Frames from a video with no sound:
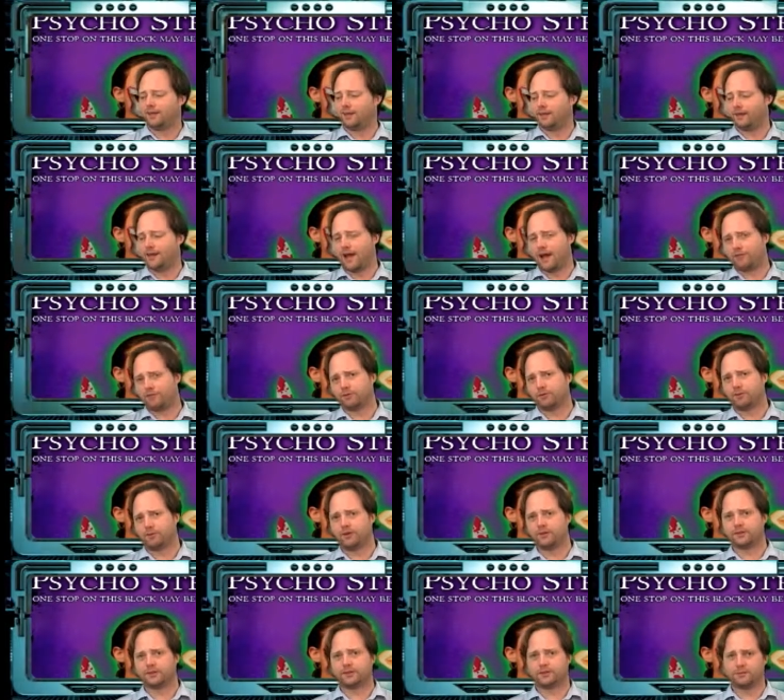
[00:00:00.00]
then
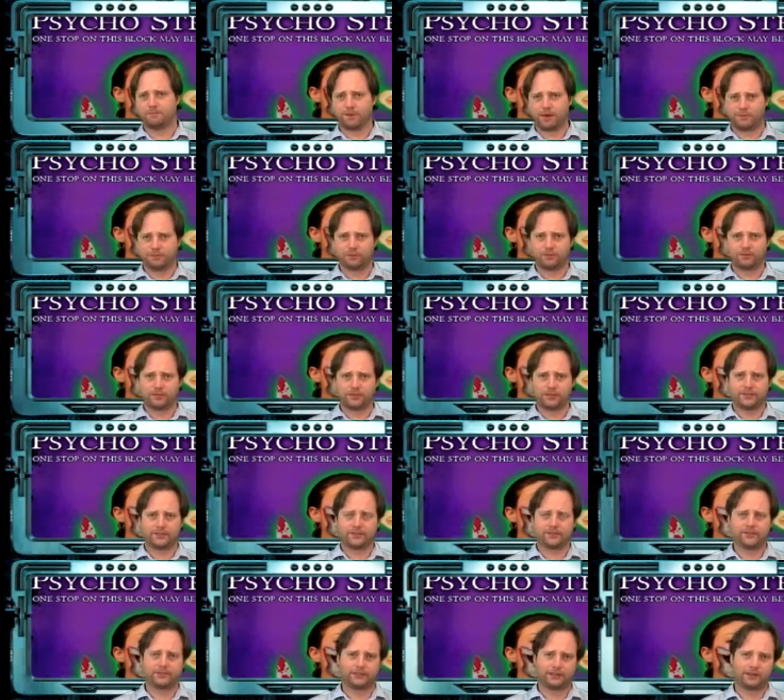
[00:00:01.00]
afterwards, the mom who's
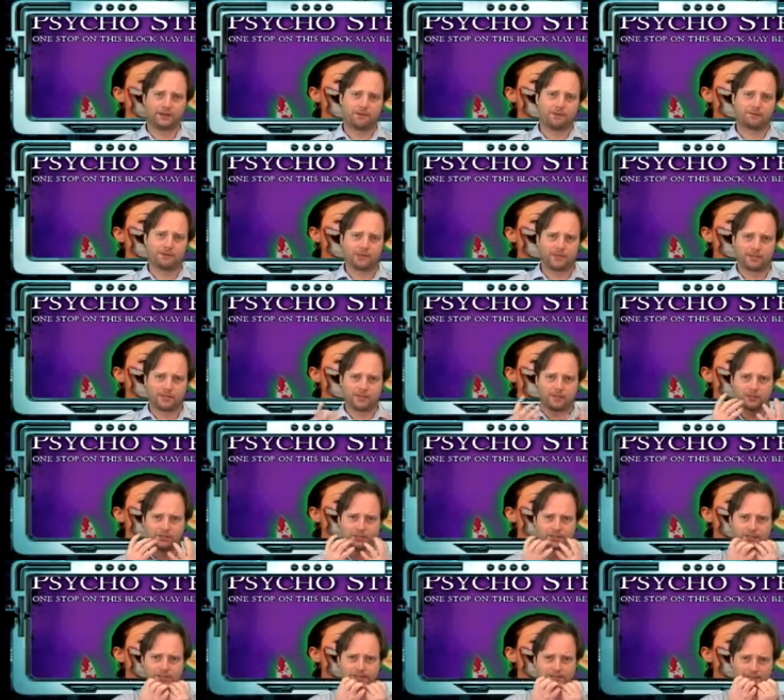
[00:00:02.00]
listening, she comes in and she
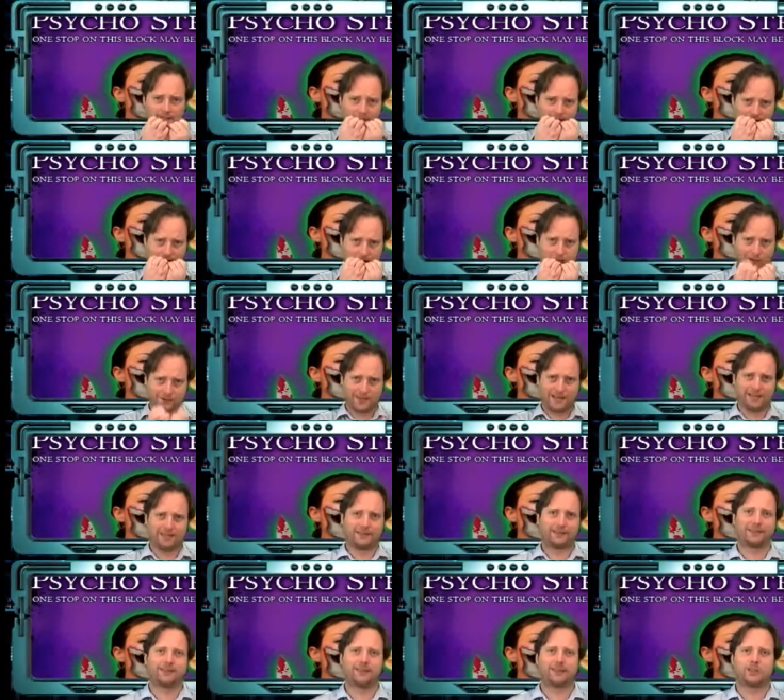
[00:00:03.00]
likes to
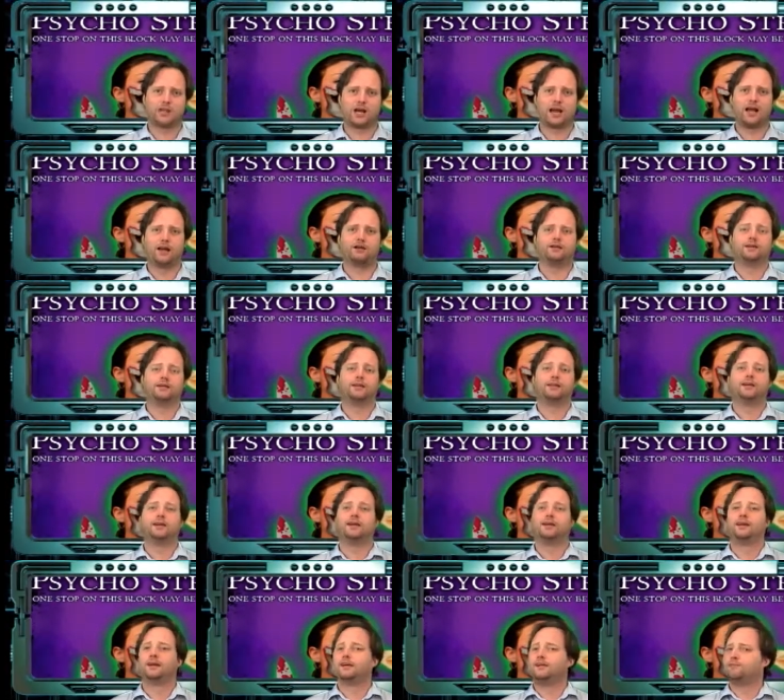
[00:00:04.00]
eat the child.
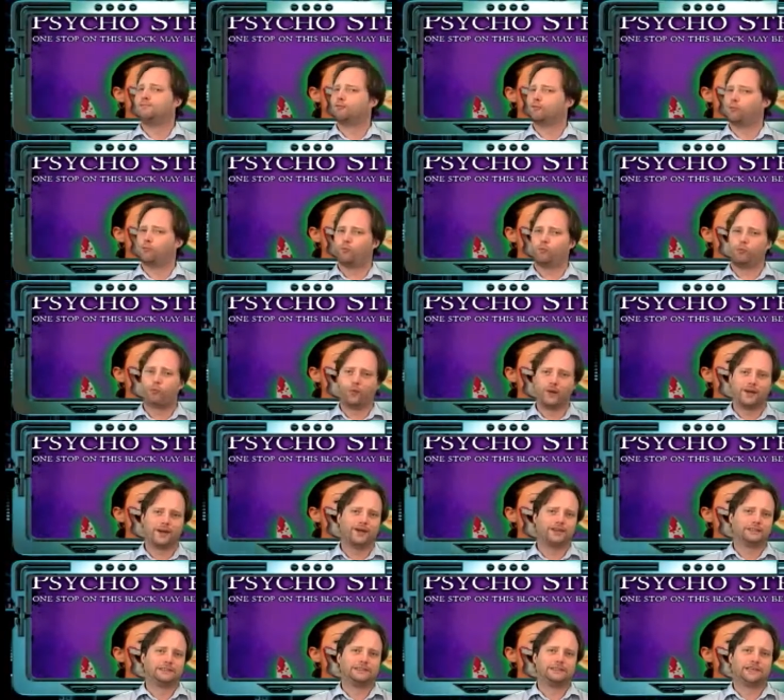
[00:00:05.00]

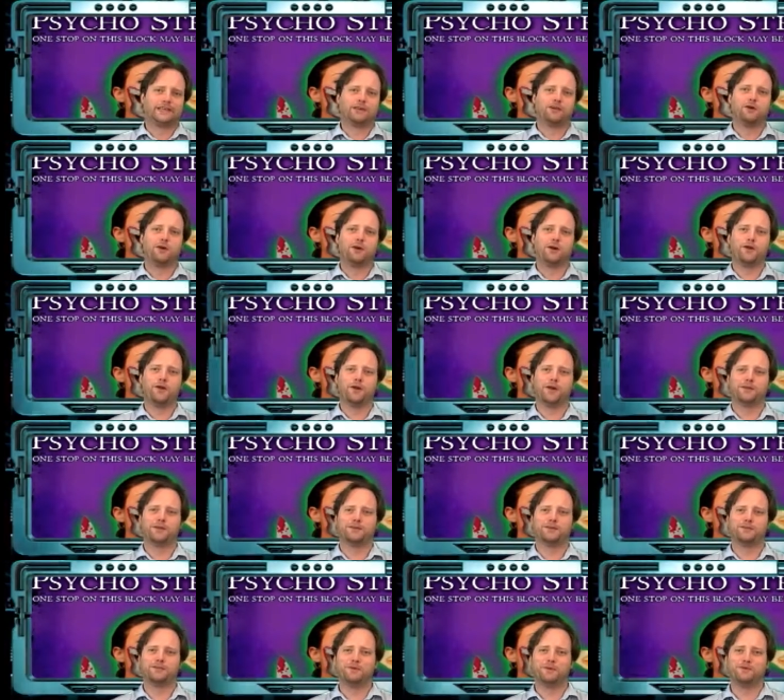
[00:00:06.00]
Weird shit going on in
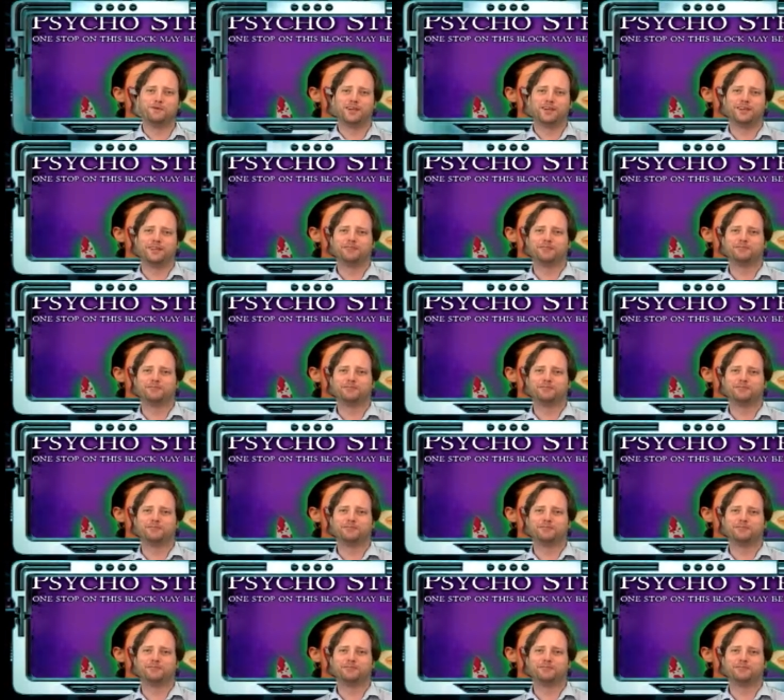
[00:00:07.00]
this movie.